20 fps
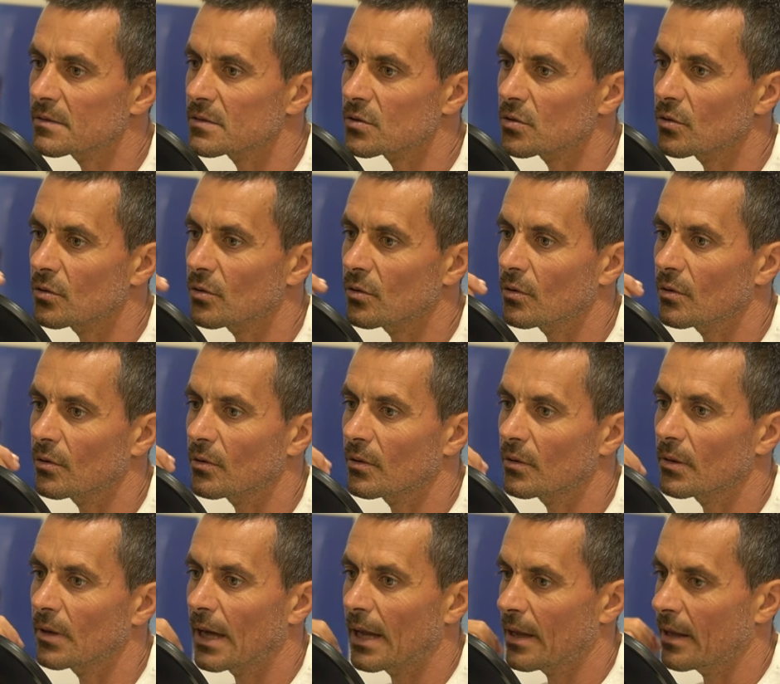
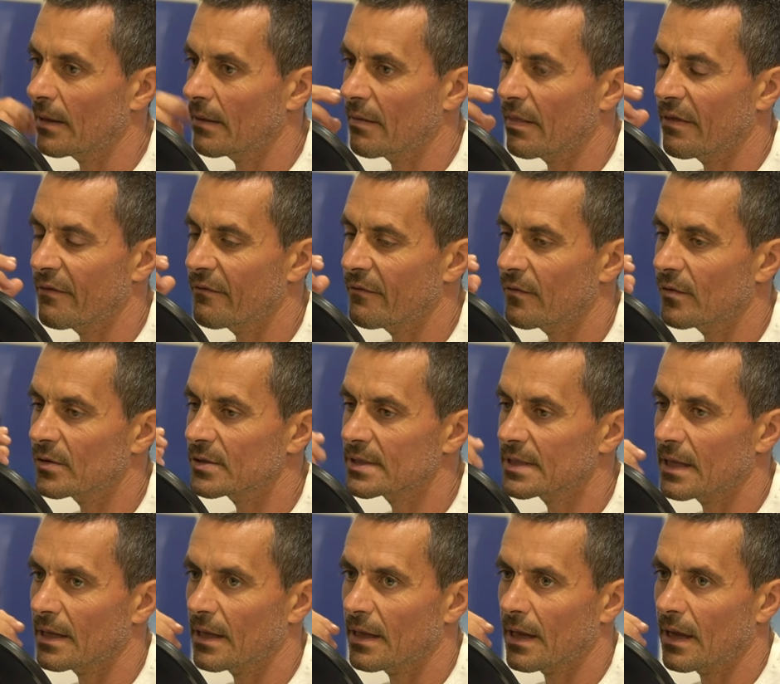So I the
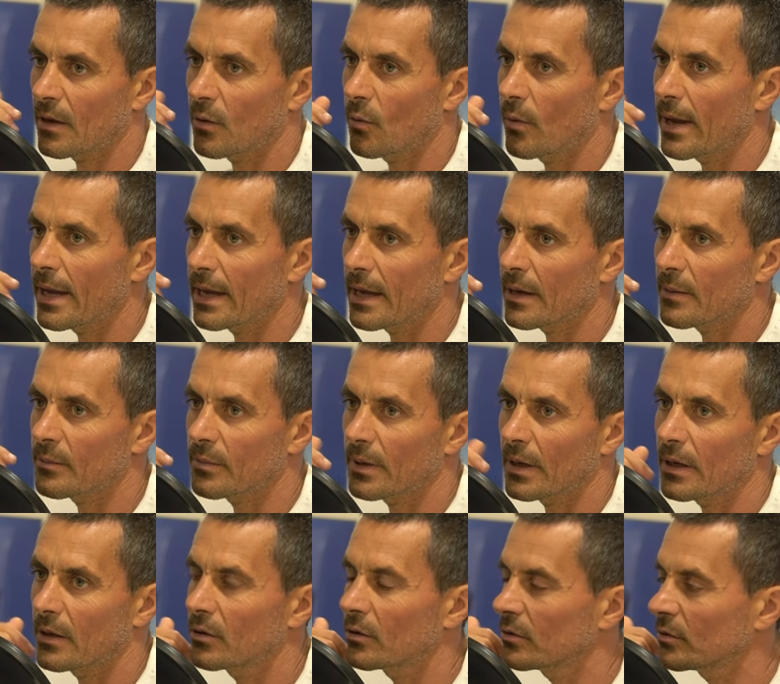first I wake up,
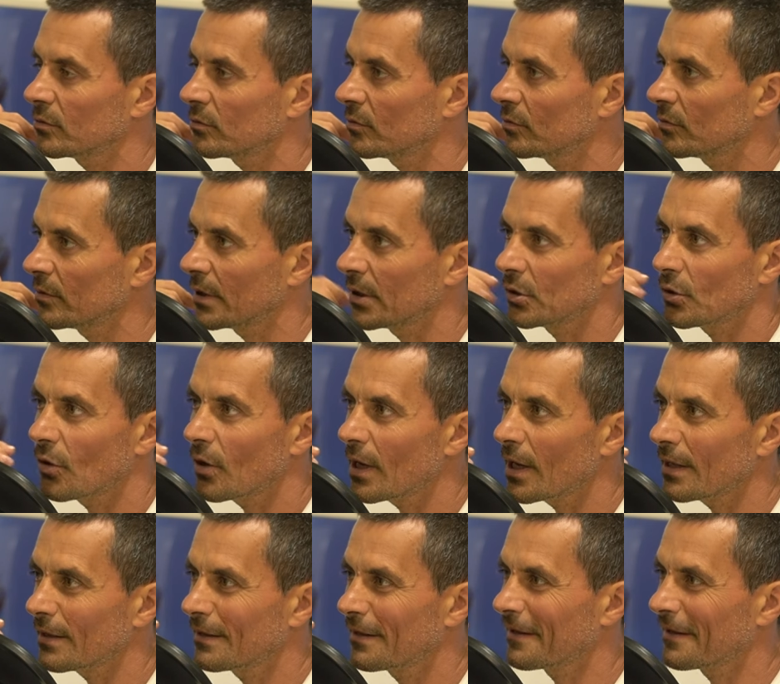I go to the toilet,